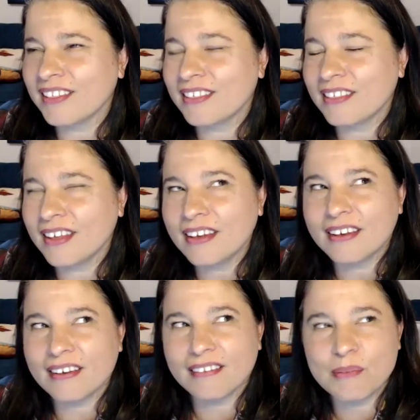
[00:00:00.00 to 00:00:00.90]
think
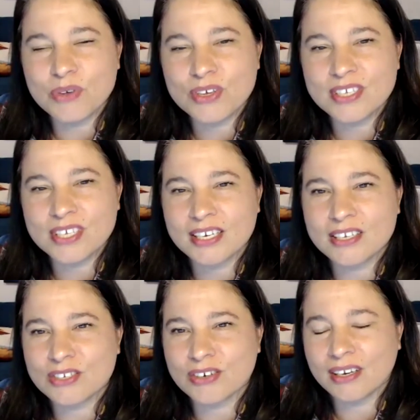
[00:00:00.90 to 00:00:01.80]
the music
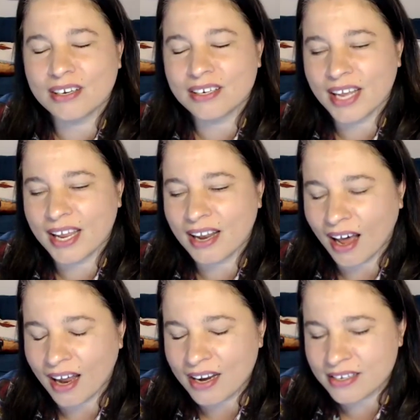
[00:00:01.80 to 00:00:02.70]
industry and
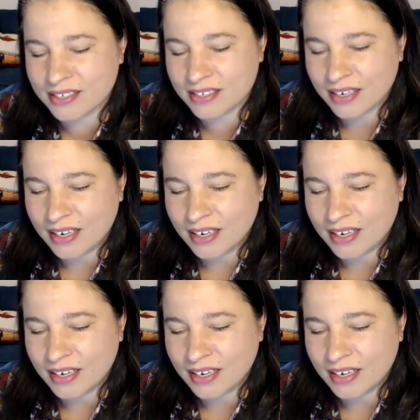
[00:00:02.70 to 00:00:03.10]
artists